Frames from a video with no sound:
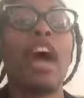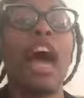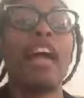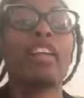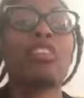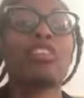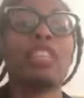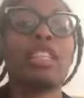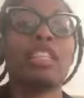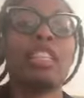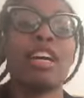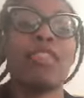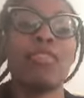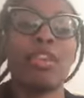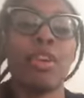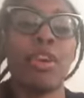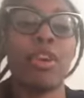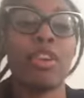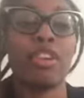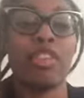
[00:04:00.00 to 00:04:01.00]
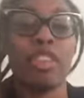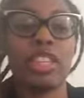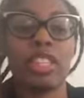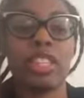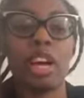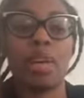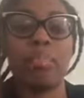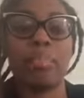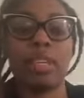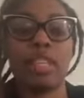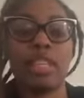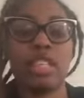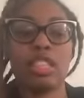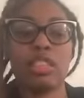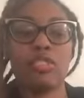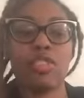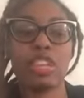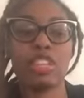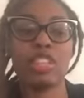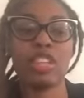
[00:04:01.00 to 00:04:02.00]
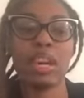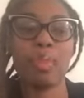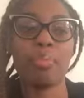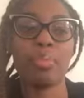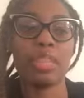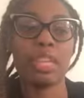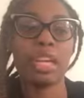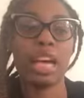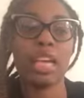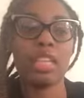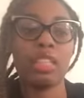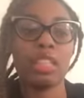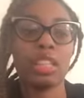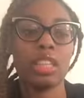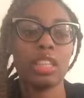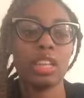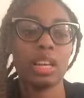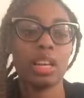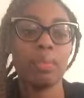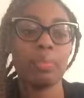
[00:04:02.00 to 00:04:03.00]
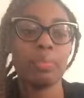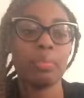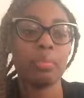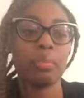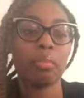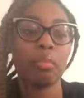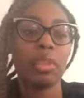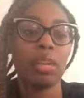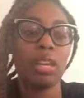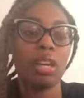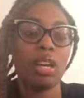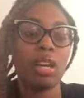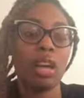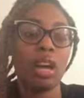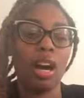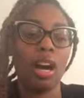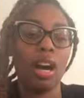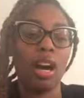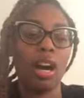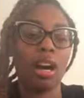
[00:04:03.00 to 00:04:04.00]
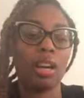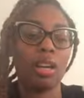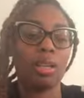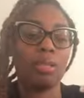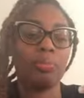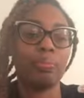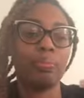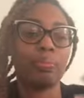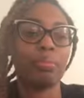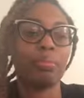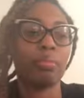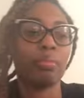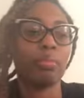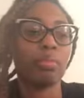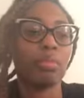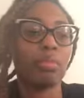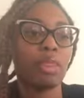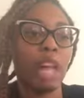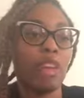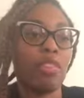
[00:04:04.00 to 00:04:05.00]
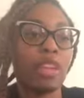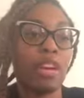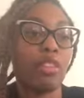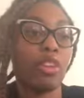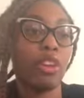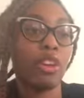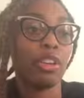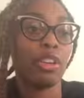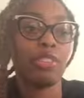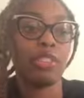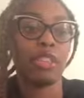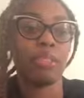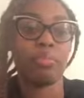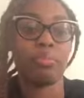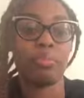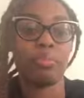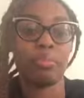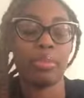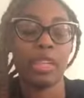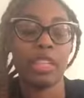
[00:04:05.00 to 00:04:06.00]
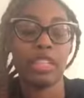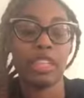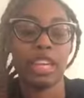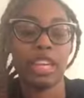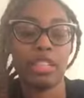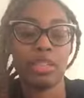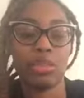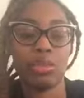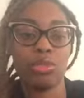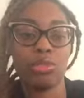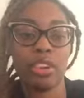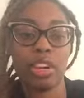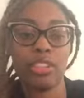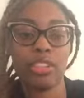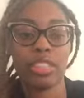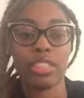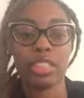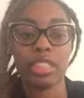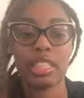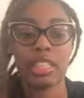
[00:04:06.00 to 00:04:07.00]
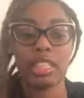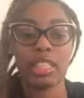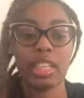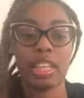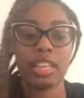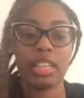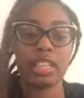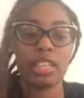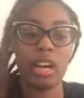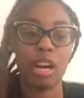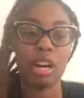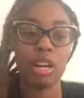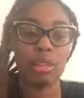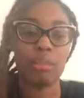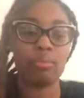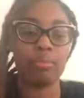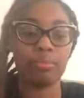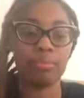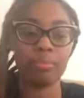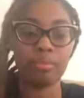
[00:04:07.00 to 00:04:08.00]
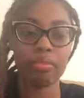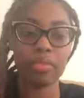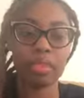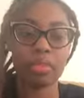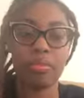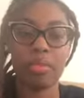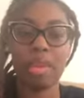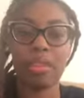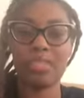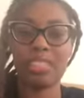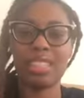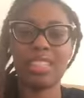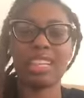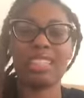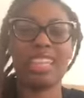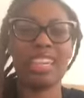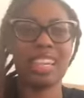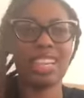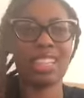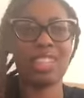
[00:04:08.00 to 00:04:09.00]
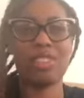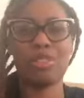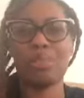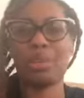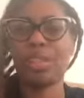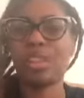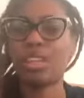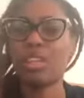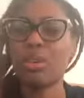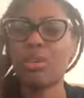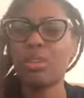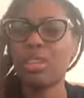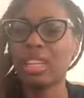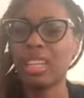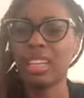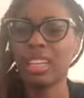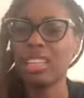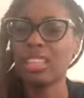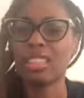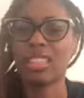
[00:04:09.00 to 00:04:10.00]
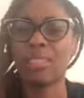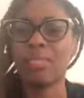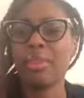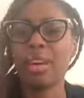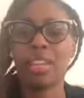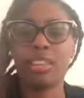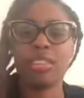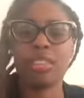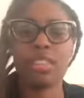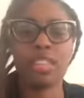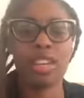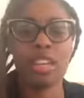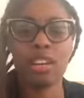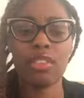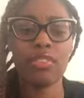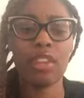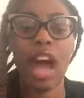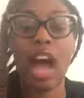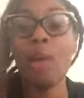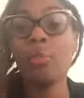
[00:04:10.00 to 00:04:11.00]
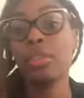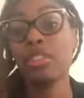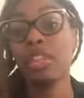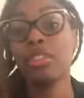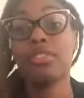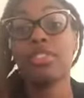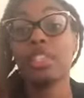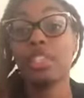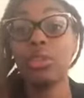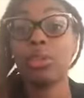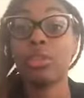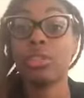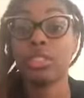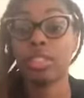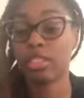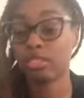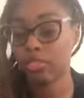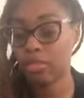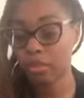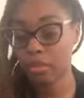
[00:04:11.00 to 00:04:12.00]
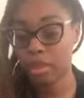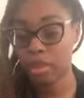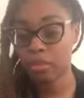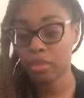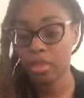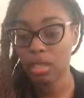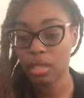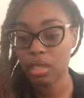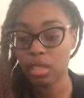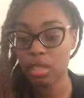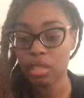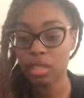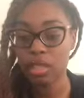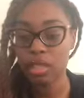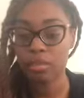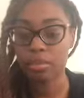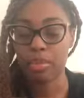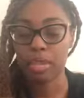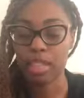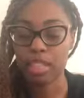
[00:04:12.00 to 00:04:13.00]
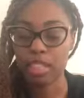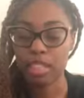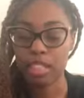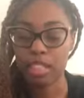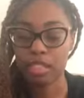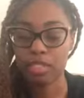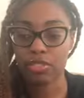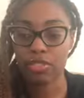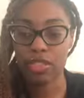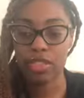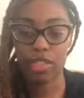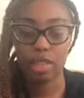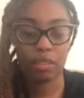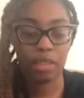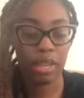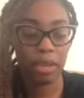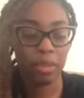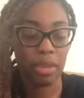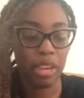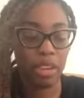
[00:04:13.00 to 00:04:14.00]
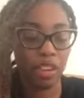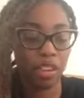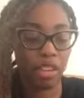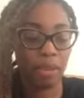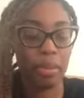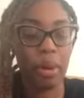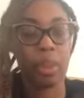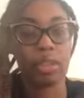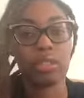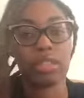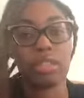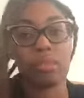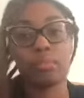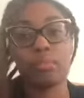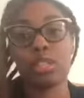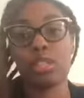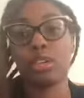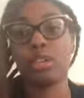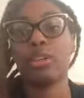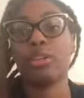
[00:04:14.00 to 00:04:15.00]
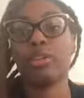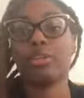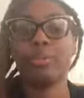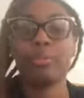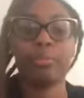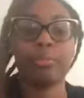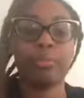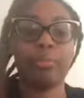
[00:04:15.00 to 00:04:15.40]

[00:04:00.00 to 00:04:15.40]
I've actually never heard of this company. It's a French company. I looked it up. Um, I've never heard of them, but they do fragrances and like um, maybe I think a little bit of clothing and some other stuff. I would definitely order stuff from them, but this is the first time that I'm hearing about them, so